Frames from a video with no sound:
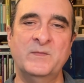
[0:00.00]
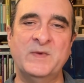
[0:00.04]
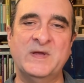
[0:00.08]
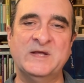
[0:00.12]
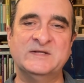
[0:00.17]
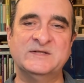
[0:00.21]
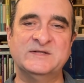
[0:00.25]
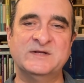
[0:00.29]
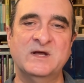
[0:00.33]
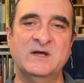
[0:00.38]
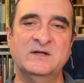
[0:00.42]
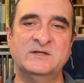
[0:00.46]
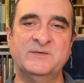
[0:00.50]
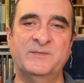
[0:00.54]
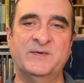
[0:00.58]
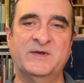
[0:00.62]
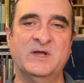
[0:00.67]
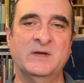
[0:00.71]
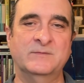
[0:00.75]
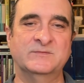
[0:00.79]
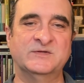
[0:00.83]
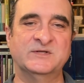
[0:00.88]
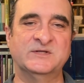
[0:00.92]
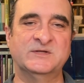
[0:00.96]
may start to
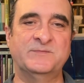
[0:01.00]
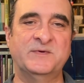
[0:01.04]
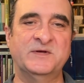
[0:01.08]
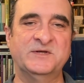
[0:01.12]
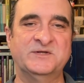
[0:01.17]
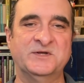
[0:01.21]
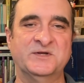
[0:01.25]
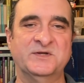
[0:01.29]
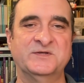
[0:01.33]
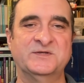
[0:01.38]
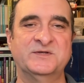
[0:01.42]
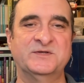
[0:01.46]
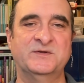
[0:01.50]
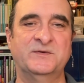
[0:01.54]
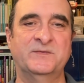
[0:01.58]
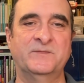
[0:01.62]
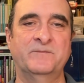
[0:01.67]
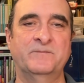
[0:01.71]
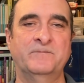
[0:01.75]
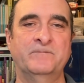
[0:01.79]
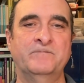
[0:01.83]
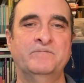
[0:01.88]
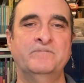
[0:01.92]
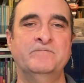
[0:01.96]
become suspicious
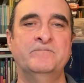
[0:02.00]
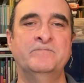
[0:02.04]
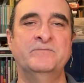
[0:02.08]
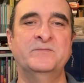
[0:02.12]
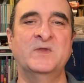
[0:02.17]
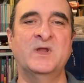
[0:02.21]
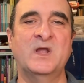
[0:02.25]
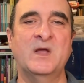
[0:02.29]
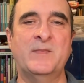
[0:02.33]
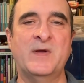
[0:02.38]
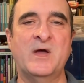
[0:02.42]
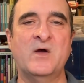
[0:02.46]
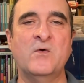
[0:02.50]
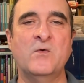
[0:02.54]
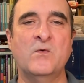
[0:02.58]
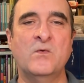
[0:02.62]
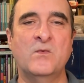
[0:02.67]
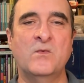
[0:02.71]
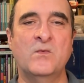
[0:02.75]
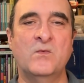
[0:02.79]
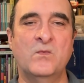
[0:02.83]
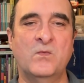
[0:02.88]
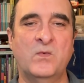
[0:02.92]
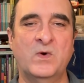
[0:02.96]
about
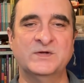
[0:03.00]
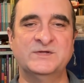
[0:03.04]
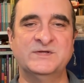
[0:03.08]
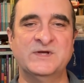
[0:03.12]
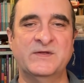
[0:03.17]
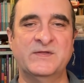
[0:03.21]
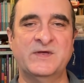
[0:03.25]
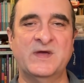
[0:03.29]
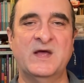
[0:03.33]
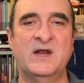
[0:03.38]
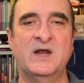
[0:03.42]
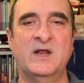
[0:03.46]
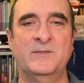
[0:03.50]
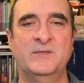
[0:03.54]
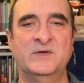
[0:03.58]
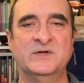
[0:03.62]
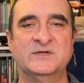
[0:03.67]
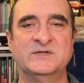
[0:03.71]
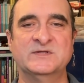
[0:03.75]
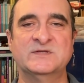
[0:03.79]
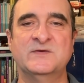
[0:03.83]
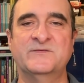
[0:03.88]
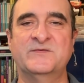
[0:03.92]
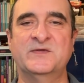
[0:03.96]
what other
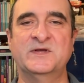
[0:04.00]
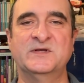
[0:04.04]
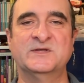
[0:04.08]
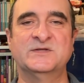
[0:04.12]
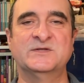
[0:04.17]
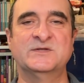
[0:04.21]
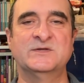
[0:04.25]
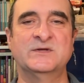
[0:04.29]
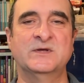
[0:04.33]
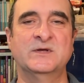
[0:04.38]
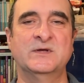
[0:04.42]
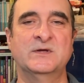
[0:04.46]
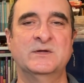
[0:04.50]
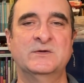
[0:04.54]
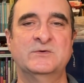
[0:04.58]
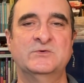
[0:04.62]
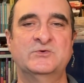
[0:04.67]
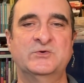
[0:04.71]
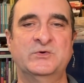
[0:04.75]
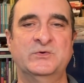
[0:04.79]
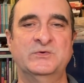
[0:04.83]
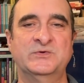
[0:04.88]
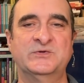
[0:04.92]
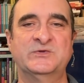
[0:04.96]
elements of this
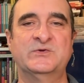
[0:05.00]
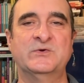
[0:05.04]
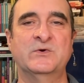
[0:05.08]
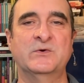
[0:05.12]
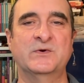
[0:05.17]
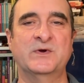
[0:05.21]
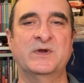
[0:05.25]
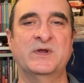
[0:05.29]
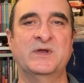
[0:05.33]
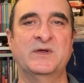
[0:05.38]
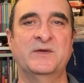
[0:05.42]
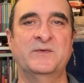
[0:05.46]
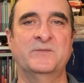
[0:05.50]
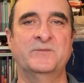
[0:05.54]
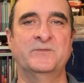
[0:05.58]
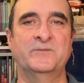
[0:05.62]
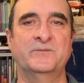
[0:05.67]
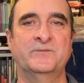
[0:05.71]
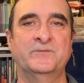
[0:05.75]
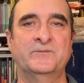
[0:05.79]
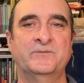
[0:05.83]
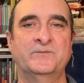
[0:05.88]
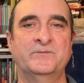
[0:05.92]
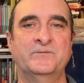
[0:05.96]
true story
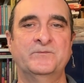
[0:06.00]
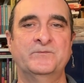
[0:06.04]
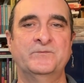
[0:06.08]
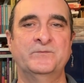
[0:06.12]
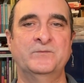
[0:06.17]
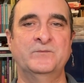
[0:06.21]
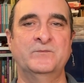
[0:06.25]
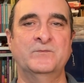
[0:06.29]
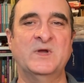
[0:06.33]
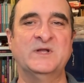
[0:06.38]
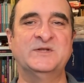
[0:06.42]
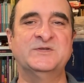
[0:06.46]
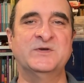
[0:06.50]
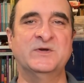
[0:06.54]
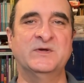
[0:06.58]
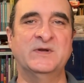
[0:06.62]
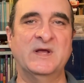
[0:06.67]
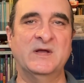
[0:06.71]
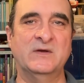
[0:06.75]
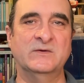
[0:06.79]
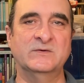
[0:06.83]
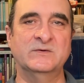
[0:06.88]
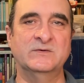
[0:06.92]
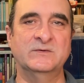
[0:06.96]
may turn
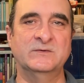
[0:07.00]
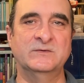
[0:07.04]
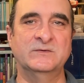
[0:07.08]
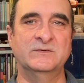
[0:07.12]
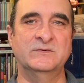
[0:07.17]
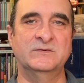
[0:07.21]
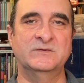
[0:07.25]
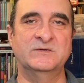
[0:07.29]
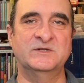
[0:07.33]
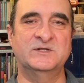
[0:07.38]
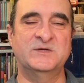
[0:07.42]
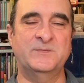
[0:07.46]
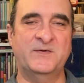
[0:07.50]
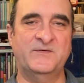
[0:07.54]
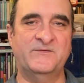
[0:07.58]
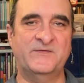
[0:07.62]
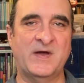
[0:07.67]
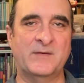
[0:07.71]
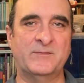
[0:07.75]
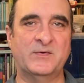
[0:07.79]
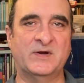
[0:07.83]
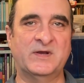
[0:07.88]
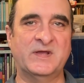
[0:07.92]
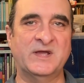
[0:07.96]
out to be
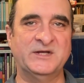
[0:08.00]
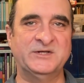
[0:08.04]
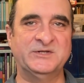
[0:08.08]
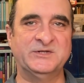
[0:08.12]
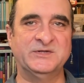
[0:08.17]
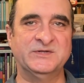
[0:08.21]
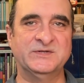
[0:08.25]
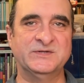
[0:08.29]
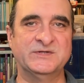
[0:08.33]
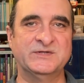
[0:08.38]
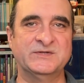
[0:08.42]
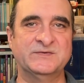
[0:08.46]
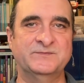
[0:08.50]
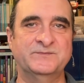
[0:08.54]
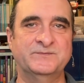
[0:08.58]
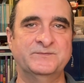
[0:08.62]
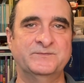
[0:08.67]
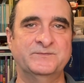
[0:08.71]
fabrications.